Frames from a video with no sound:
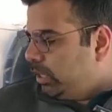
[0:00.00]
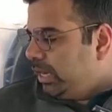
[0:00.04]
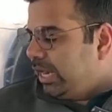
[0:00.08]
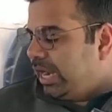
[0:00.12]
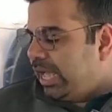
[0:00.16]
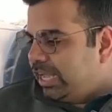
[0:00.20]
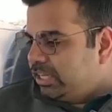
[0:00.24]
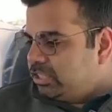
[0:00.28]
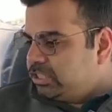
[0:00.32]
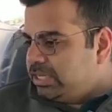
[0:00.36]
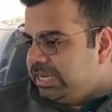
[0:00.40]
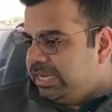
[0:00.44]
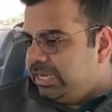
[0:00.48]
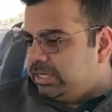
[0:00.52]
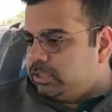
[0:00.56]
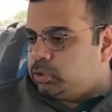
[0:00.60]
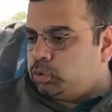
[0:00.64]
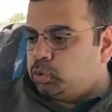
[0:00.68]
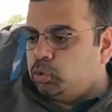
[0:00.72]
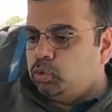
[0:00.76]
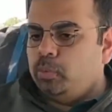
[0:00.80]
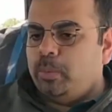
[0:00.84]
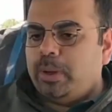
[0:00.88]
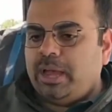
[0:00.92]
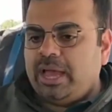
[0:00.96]
largely a
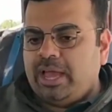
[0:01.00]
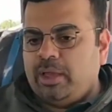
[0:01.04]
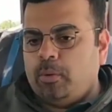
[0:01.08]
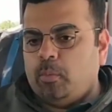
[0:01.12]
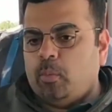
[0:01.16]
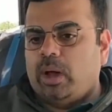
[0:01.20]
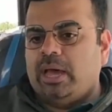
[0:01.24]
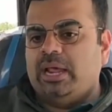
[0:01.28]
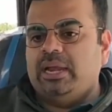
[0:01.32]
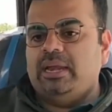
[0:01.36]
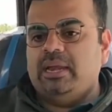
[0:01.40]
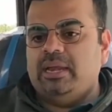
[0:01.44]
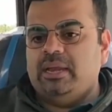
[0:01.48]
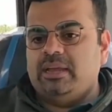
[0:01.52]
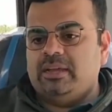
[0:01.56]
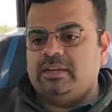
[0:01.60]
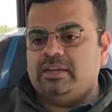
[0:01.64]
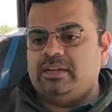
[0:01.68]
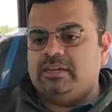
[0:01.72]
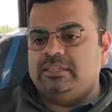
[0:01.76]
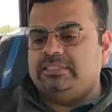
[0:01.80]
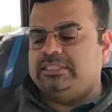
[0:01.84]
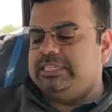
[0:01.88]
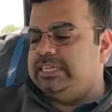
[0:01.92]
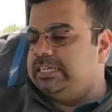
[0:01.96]

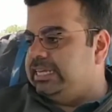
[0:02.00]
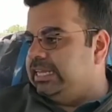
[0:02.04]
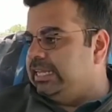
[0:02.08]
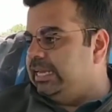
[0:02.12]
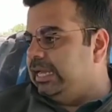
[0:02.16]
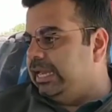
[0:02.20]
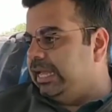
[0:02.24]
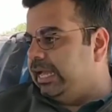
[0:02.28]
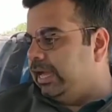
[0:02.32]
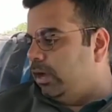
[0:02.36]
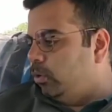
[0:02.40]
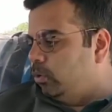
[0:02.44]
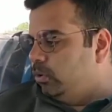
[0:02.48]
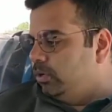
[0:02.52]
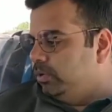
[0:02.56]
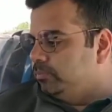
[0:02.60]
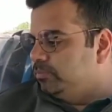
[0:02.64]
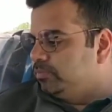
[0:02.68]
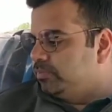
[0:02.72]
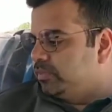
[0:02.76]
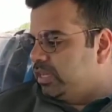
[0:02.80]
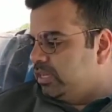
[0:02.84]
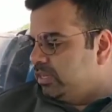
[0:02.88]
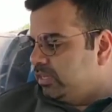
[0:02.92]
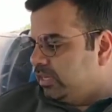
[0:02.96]
2x1 seating
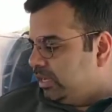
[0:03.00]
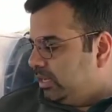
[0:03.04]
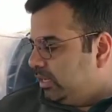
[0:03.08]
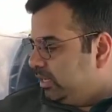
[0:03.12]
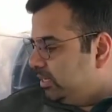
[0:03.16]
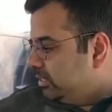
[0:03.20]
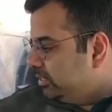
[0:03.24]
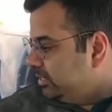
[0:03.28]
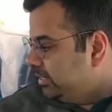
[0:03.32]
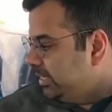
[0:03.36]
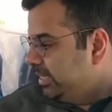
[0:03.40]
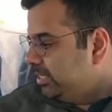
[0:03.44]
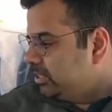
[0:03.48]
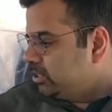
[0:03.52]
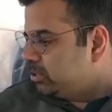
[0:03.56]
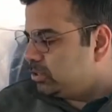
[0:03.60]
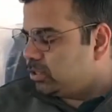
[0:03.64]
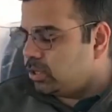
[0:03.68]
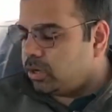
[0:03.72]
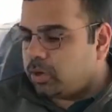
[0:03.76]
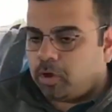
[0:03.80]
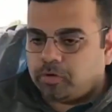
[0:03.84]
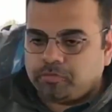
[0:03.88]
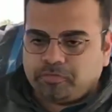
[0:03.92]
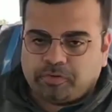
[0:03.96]
layout,
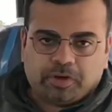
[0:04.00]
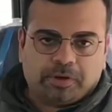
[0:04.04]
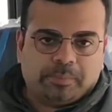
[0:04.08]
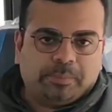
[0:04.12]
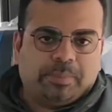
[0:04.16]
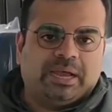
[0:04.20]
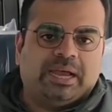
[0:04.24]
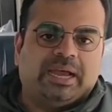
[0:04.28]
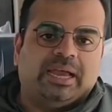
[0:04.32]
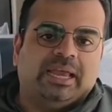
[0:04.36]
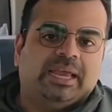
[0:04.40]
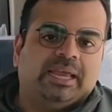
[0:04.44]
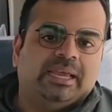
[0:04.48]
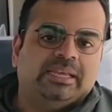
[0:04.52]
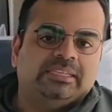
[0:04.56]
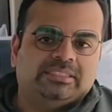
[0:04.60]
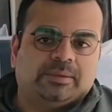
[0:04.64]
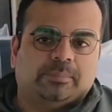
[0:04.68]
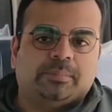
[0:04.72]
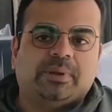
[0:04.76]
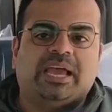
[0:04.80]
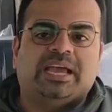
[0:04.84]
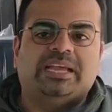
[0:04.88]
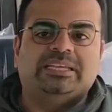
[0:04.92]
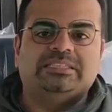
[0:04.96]
seats offered by
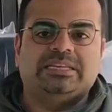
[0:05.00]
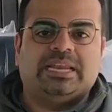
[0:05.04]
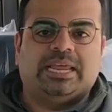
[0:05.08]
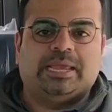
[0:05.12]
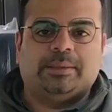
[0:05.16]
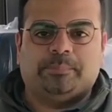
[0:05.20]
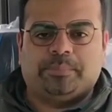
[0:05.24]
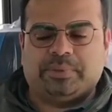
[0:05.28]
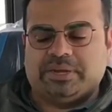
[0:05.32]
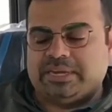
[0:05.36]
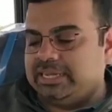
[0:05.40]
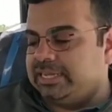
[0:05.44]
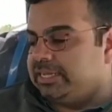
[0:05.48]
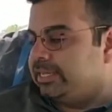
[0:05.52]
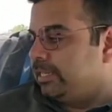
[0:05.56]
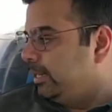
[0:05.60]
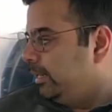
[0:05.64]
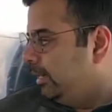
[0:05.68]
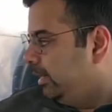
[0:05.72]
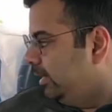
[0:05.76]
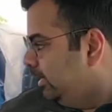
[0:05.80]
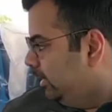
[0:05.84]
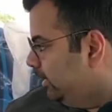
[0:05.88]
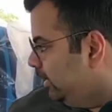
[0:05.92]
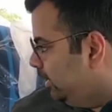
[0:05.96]
suppliers like
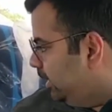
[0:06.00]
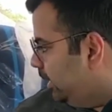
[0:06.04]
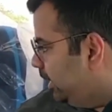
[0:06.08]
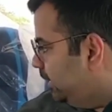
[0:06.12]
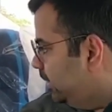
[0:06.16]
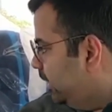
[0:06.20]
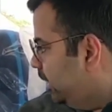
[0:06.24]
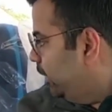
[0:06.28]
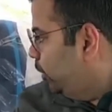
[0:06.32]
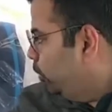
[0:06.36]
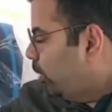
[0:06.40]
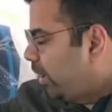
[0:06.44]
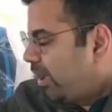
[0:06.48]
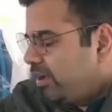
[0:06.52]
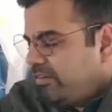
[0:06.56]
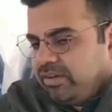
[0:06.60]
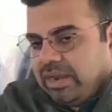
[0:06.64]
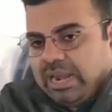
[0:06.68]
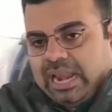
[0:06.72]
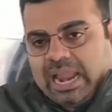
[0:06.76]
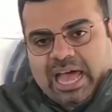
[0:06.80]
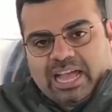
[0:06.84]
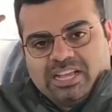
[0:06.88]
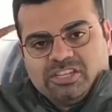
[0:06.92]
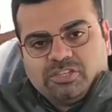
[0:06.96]
Pinnacle, and then you have a
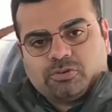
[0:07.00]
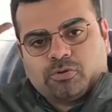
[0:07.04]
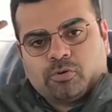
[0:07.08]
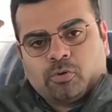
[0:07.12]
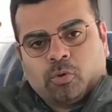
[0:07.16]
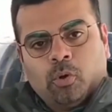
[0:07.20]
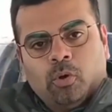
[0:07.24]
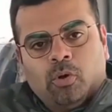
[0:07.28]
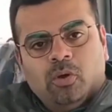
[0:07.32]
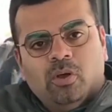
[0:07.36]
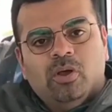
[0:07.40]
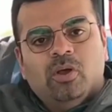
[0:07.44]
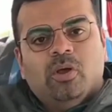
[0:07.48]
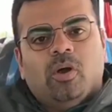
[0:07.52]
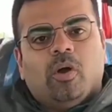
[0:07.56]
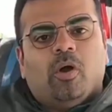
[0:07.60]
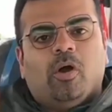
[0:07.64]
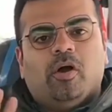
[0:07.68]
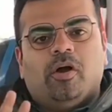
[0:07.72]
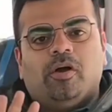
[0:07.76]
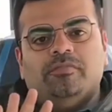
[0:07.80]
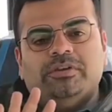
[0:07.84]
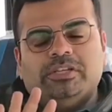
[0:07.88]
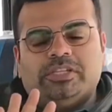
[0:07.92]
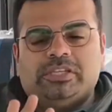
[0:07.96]
last row,
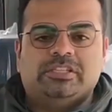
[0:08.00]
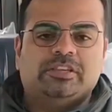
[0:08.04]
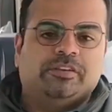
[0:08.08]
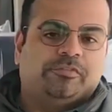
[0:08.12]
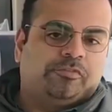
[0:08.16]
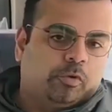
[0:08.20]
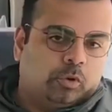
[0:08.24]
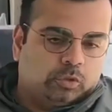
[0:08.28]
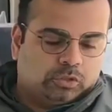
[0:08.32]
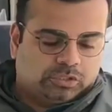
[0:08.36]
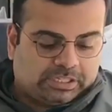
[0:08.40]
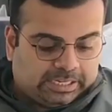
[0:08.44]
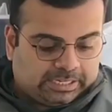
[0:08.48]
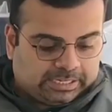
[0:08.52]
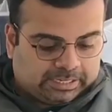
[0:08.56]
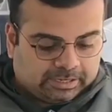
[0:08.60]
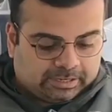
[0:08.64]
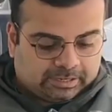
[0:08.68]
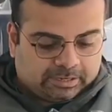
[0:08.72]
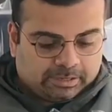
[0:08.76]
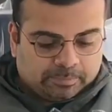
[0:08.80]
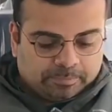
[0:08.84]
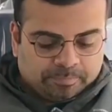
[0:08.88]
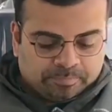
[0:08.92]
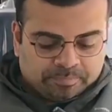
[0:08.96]
which is a
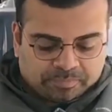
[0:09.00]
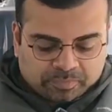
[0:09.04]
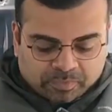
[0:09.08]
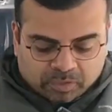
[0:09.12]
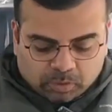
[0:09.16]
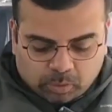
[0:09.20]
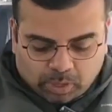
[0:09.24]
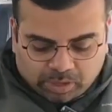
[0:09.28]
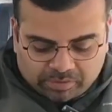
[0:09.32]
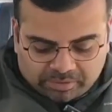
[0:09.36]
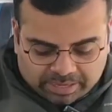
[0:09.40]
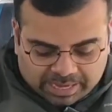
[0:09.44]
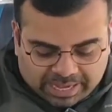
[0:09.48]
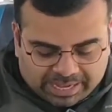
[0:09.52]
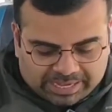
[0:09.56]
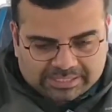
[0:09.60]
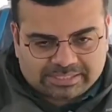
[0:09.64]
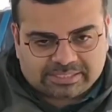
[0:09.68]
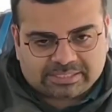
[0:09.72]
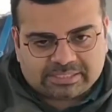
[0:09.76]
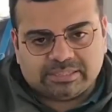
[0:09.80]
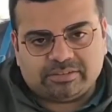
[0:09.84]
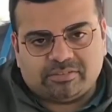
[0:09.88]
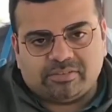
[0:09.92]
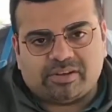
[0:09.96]
4-seater. You have a
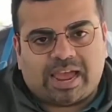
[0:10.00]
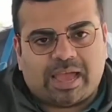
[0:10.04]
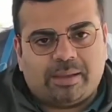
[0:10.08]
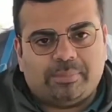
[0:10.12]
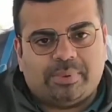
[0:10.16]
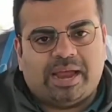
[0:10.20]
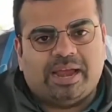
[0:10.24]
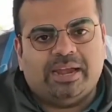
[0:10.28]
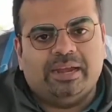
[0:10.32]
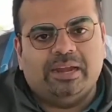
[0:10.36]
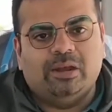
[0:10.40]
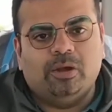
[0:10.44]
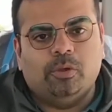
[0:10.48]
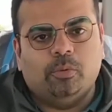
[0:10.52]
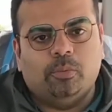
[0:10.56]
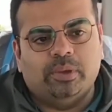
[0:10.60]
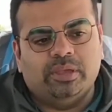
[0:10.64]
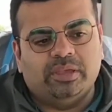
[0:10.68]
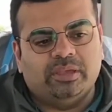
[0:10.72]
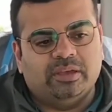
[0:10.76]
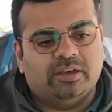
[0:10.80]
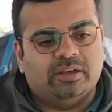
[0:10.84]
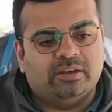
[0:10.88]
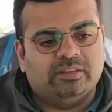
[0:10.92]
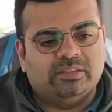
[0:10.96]
nice grab handle over
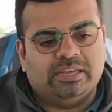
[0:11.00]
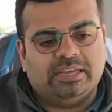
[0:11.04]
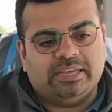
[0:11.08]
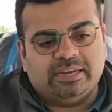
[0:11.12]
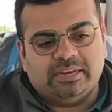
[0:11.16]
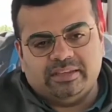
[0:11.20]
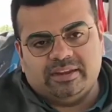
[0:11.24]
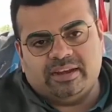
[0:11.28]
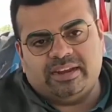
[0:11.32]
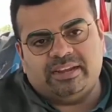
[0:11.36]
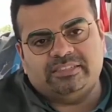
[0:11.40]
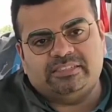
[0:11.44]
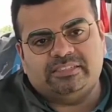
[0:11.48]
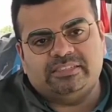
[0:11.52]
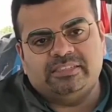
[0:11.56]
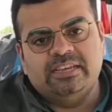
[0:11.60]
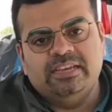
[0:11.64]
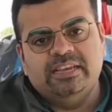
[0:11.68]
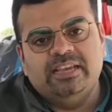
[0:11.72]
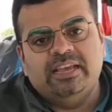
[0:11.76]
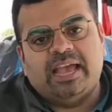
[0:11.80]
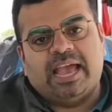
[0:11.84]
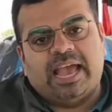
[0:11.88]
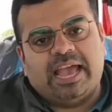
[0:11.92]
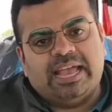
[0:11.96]
here. The ingress
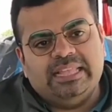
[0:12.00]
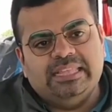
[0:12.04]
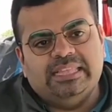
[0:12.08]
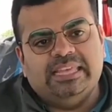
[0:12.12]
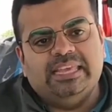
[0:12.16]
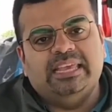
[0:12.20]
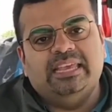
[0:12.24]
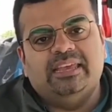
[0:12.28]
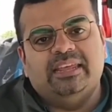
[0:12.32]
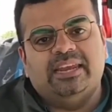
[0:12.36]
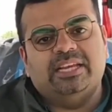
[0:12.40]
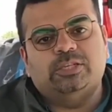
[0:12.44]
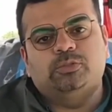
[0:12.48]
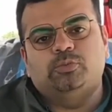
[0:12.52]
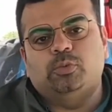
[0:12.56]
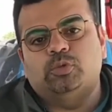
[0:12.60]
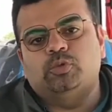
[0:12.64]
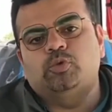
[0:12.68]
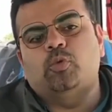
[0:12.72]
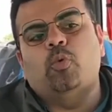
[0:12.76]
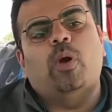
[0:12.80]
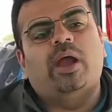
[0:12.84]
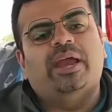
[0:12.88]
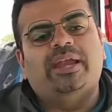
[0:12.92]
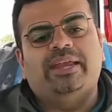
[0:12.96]
and the egress
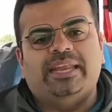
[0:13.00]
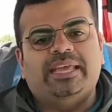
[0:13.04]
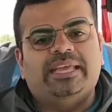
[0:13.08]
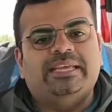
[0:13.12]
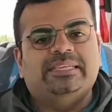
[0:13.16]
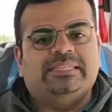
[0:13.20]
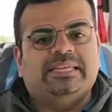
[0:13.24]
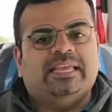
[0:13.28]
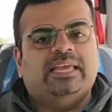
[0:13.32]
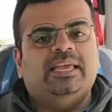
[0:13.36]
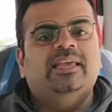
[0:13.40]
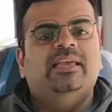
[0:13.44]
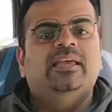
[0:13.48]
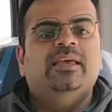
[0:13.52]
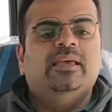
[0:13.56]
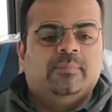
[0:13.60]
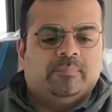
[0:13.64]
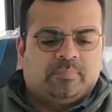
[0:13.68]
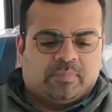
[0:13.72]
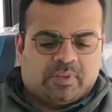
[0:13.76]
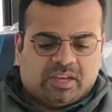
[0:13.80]
was quite easy.